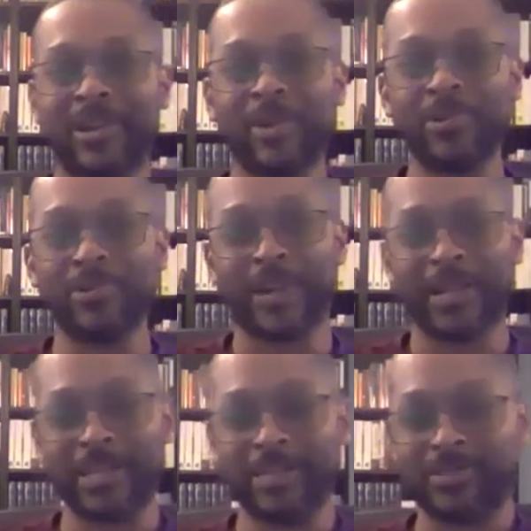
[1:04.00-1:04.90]
hope you'll
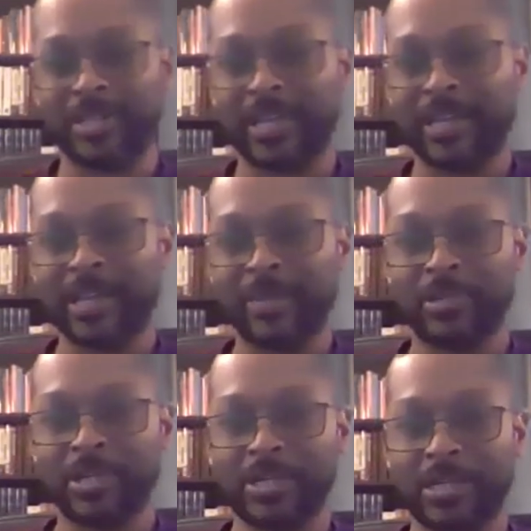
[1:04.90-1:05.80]
find it interesting and
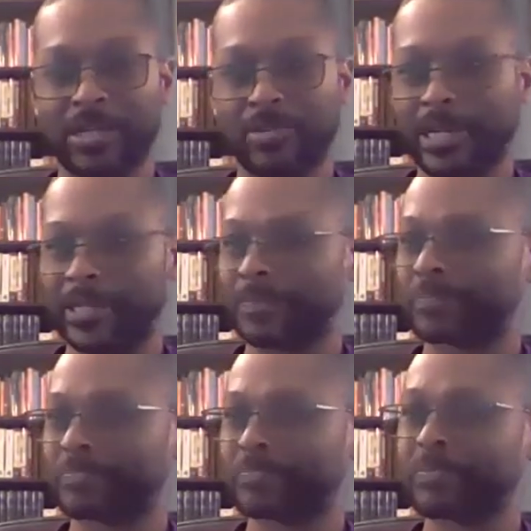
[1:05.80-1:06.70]
potentially illuminating.
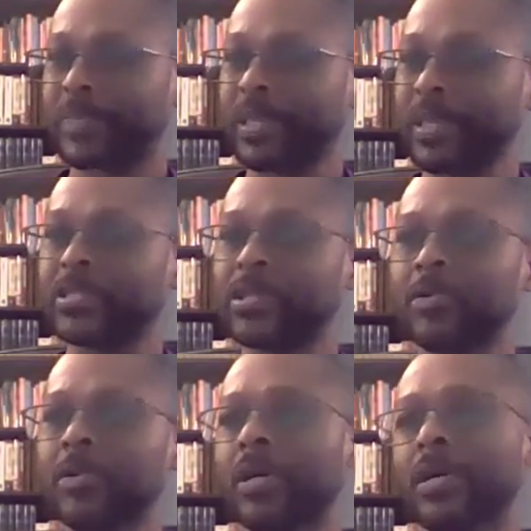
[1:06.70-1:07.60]

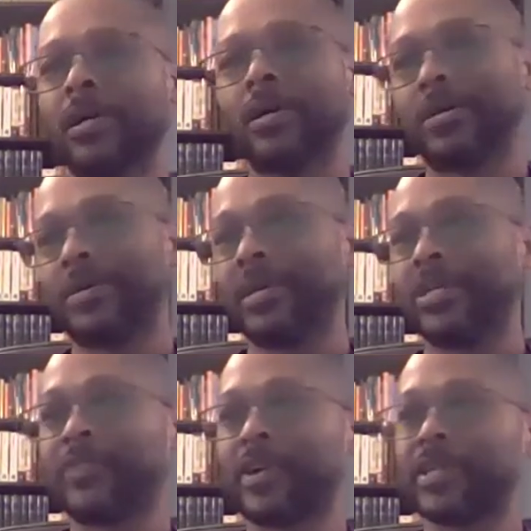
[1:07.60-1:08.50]
So
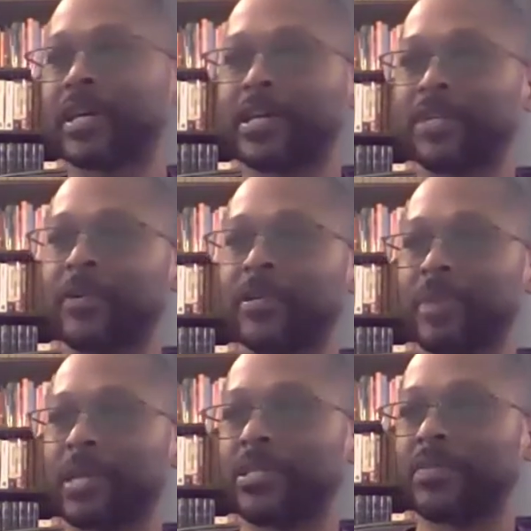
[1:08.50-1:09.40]
as far as
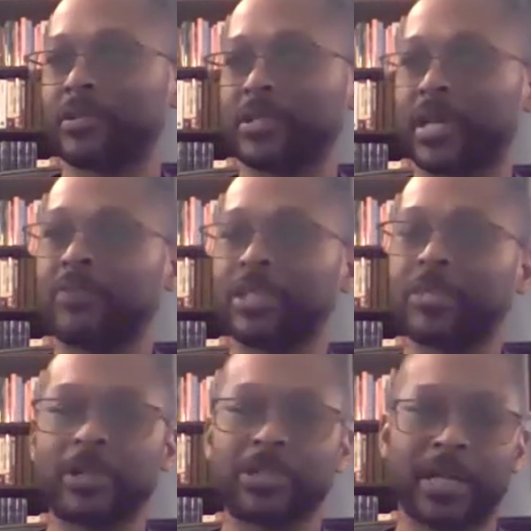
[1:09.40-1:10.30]
my stuff goes, I really
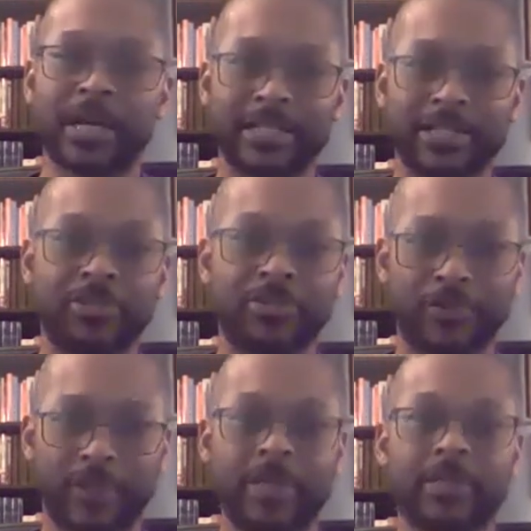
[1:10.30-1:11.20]
specialize in two
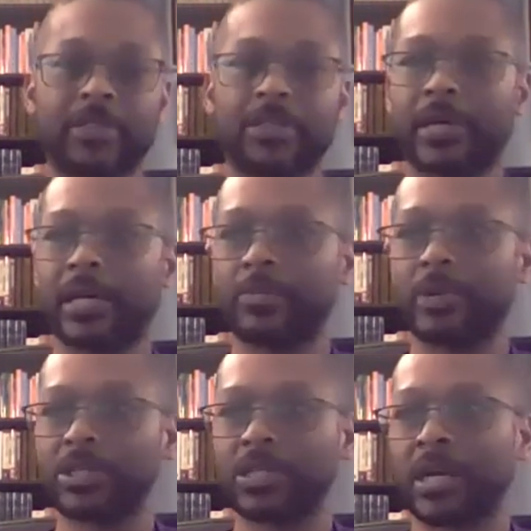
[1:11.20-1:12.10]
things. I
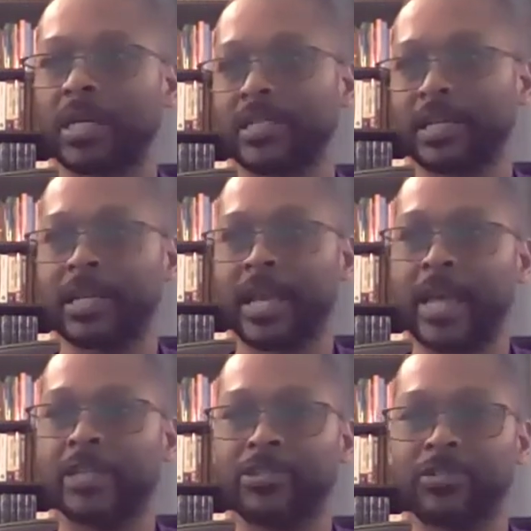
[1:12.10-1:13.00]
specialize in
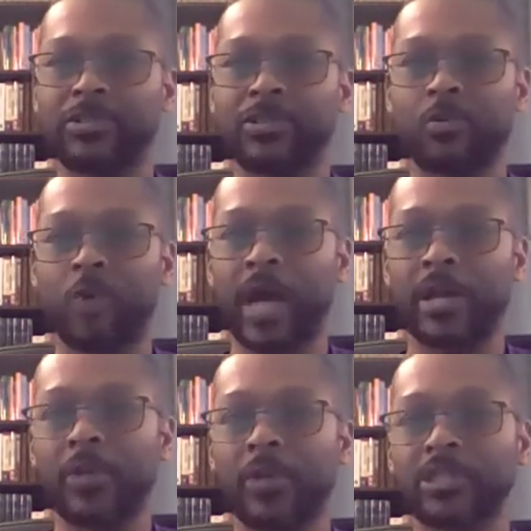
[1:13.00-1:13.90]
answers to the why
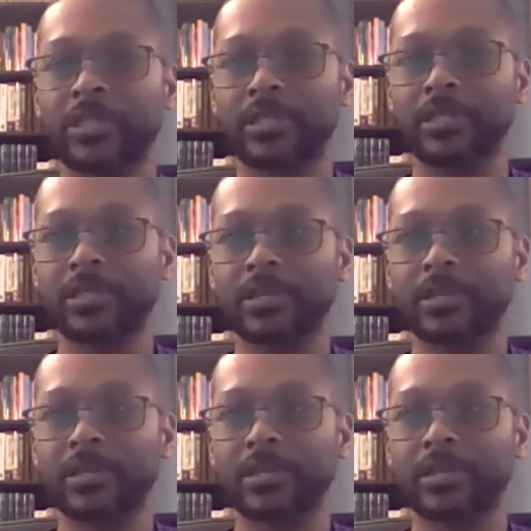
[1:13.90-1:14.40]
questions,